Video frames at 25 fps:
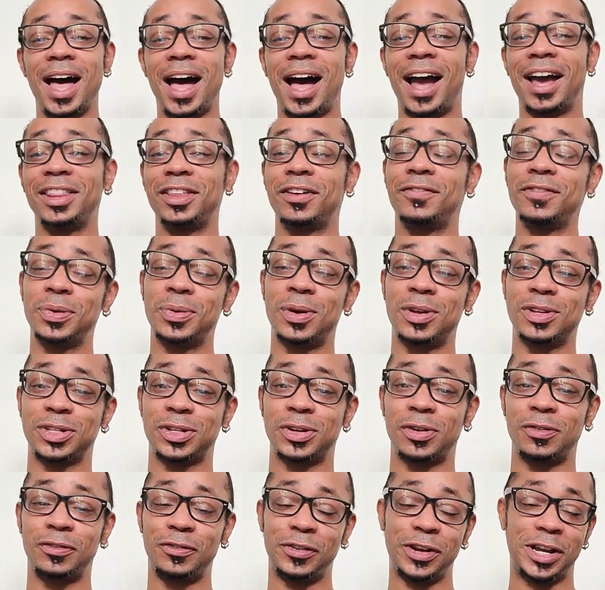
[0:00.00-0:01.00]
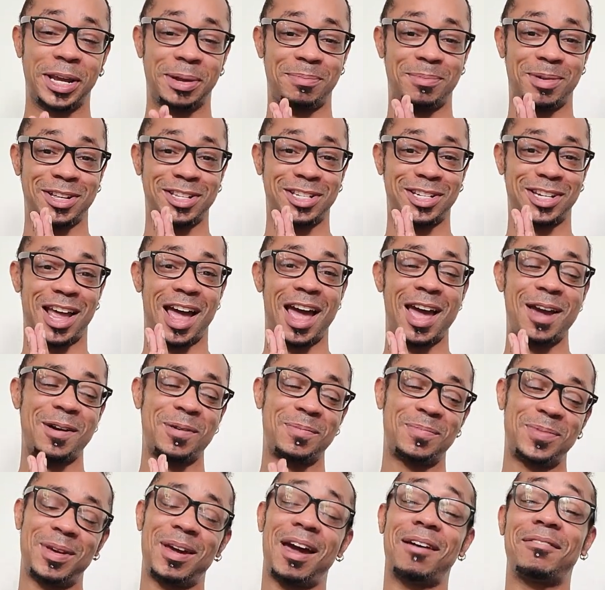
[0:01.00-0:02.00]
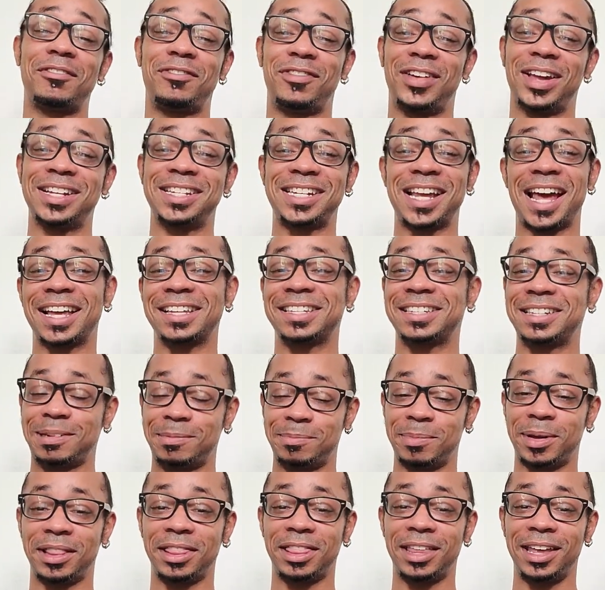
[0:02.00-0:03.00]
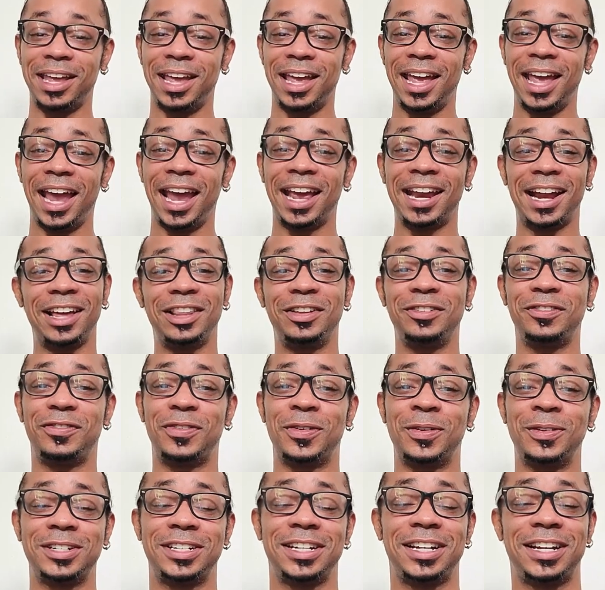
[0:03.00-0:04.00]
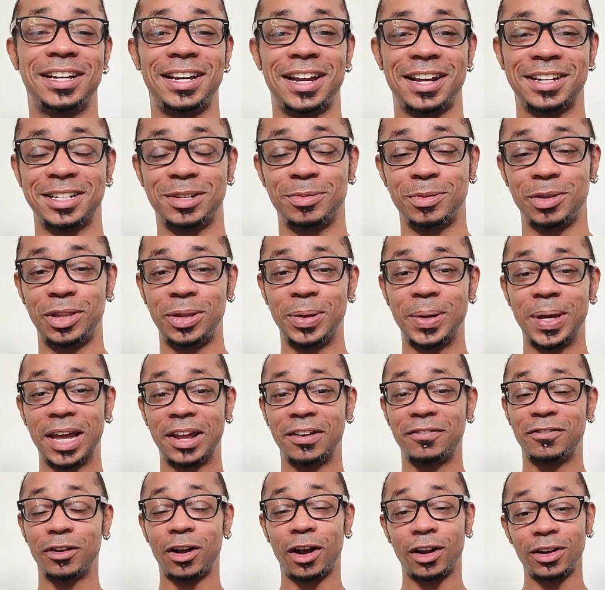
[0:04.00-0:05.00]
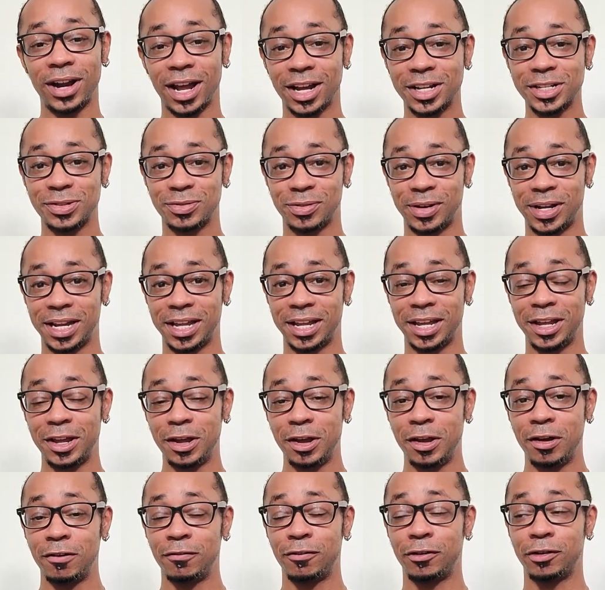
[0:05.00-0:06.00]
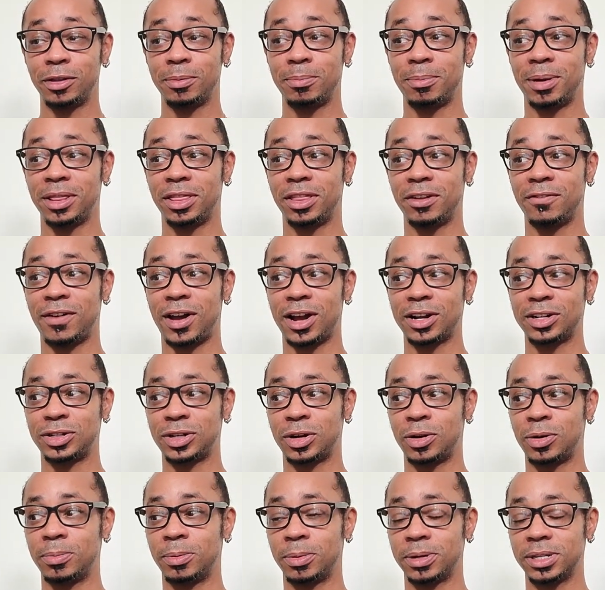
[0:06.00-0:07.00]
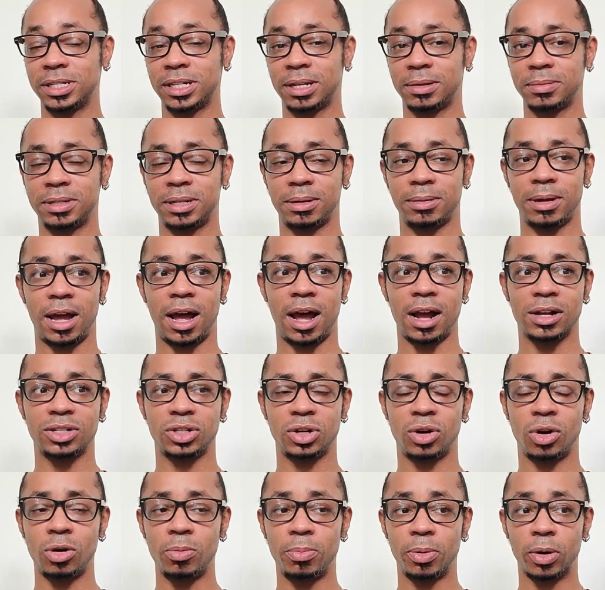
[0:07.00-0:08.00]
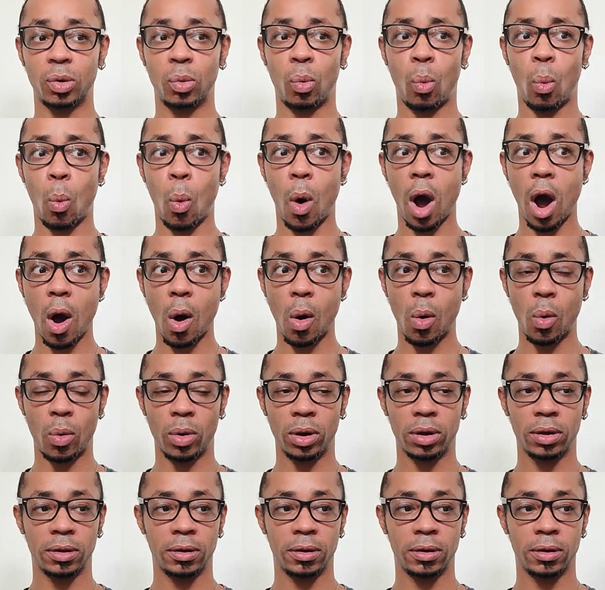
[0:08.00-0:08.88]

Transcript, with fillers: I love you all so freaking much. I hope you have a fantastic month, and I look forward to connecting with you again for our next reading for the month of October. Whoa.